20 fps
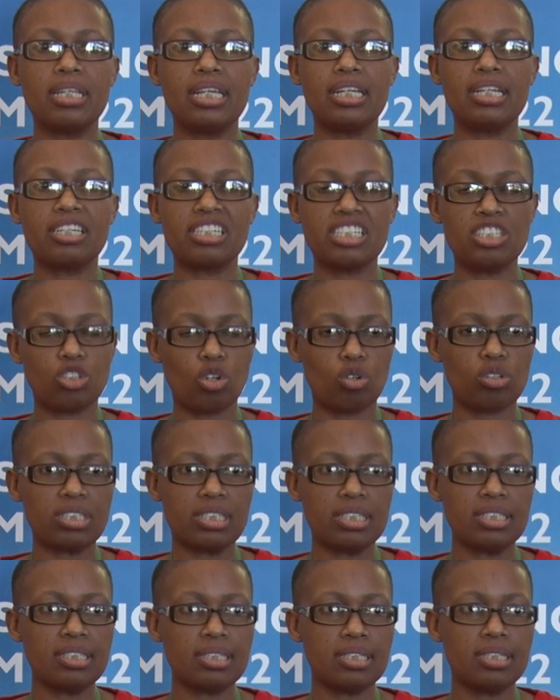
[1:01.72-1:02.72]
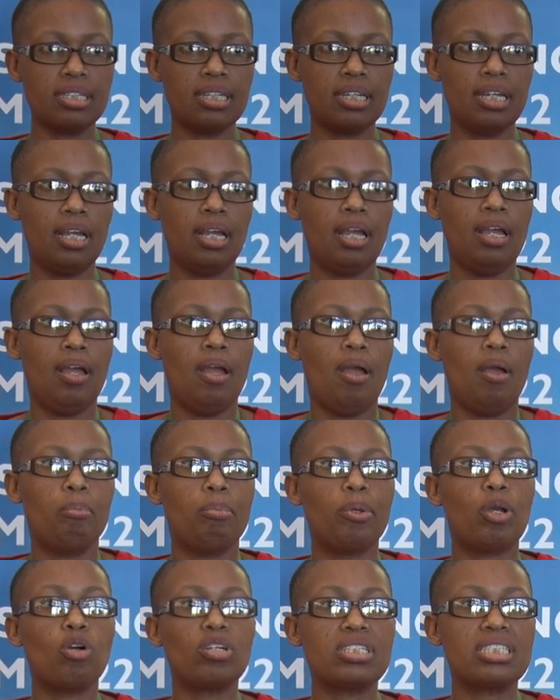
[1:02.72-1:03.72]
the resources
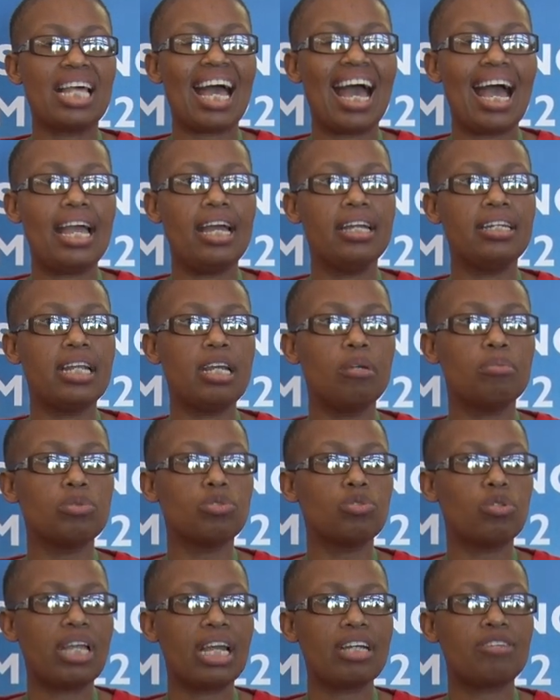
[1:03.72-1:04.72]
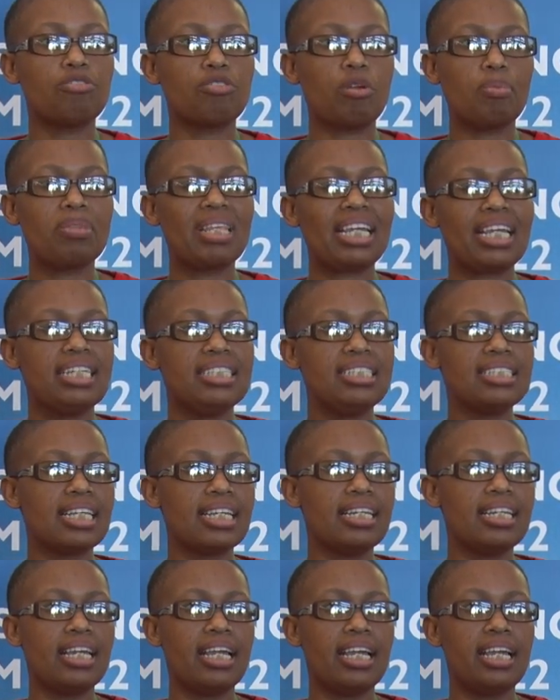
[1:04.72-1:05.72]
because they are unable to get from the
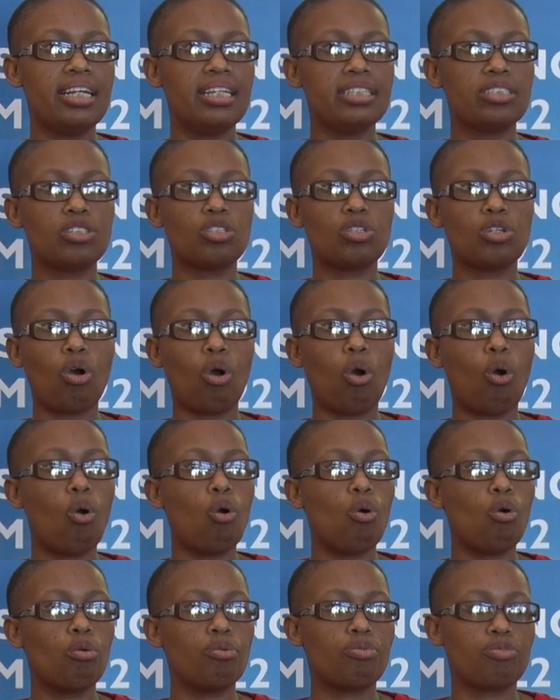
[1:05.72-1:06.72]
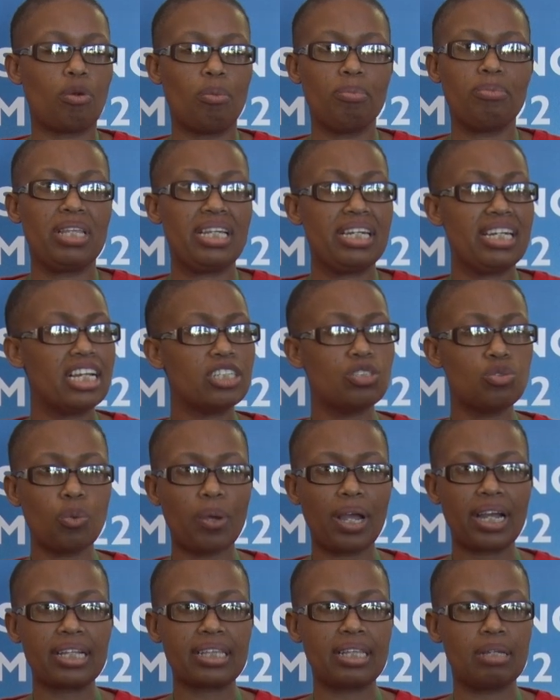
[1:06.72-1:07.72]
internet or from the
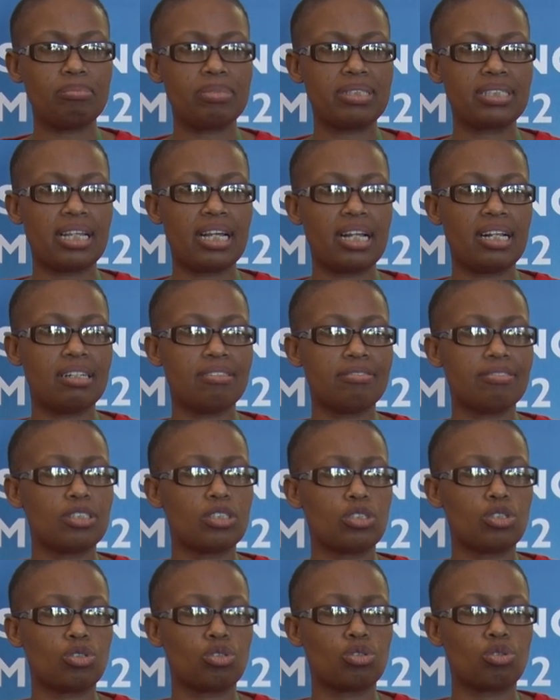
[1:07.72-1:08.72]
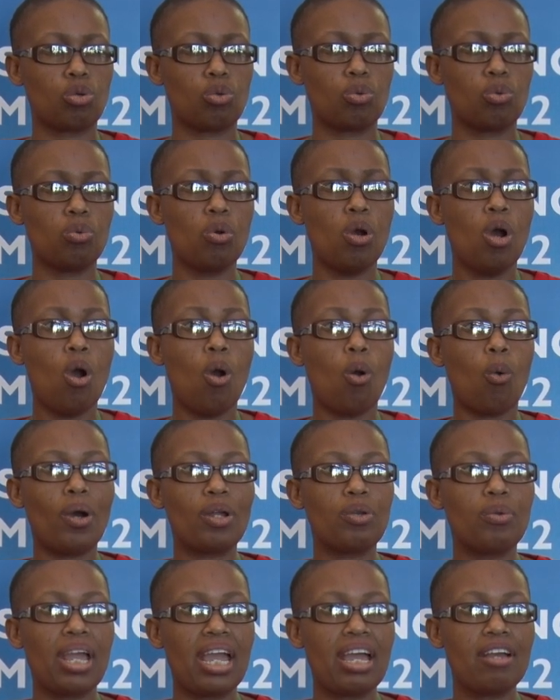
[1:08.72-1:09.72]
network themselves. So
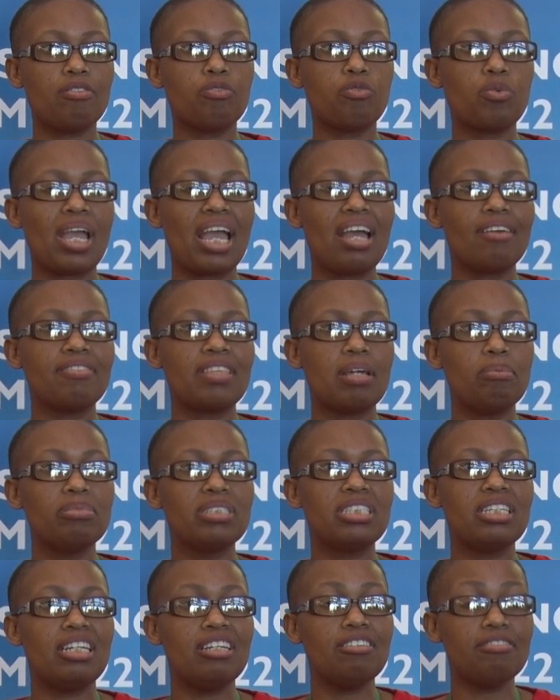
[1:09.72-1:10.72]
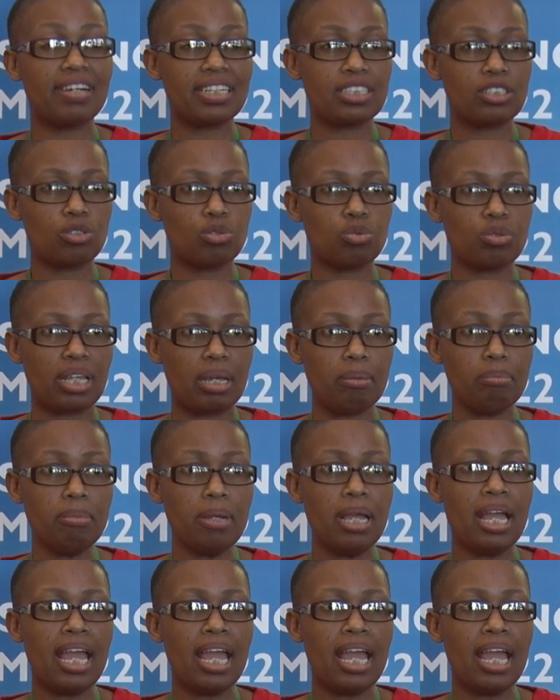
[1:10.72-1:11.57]
what we have them delivered to them,